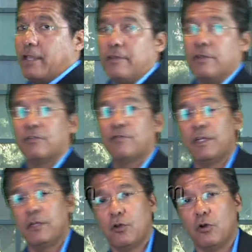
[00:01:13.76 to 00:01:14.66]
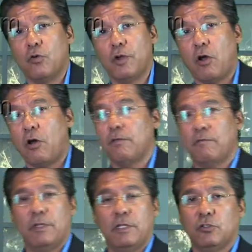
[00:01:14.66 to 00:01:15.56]
in this video and all the
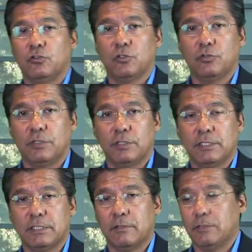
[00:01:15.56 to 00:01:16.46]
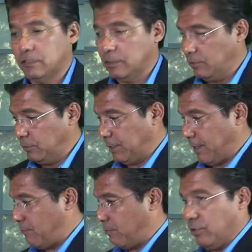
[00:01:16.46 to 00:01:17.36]
videos we're doing in this series, including
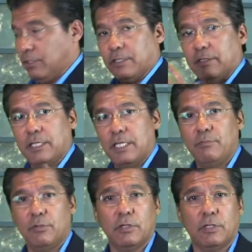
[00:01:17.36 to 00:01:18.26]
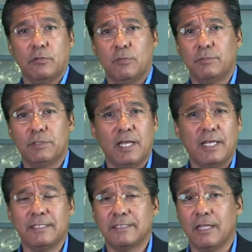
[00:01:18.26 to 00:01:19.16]
that book and the ebook and the
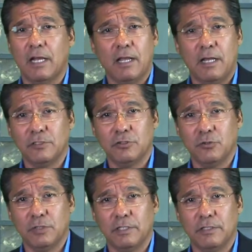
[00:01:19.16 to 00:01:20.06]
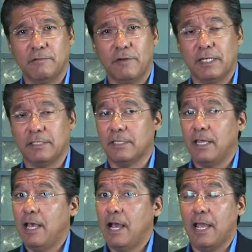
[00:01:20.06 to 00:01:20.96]
website, does not constitute legal advice.
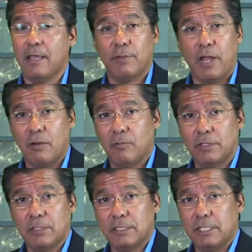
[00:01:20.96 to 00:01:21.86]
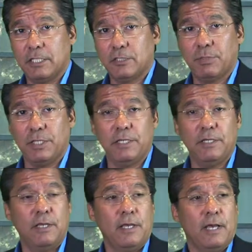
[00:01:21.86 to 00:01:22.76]
I am not with the
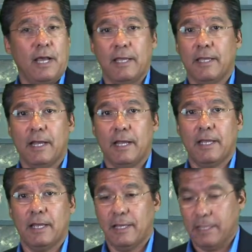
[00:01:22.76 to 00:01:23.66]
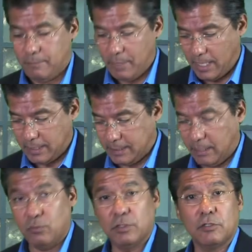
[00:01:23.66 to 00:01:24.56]
CHP. I am
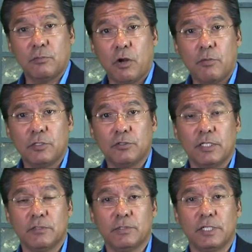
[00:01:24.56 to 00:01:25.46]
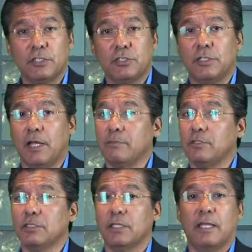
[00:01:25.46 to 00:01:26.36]
not with the Department of Transportation. I'm
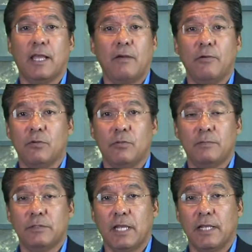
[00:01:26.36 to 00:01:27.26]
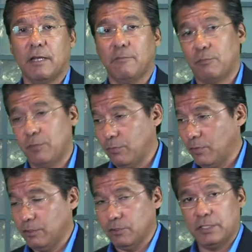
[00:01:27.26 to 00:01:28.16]
just a guy with a website helping people
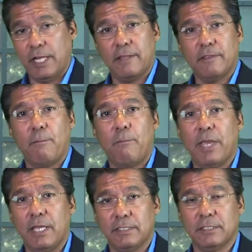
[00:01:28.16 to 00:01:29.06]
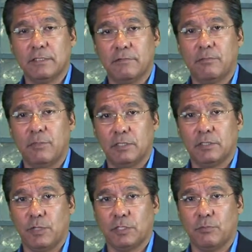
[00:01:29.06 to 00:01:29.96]
understand the basics of the bit
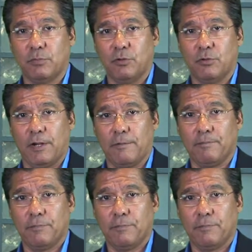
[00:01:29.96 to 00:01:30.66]
inspection program.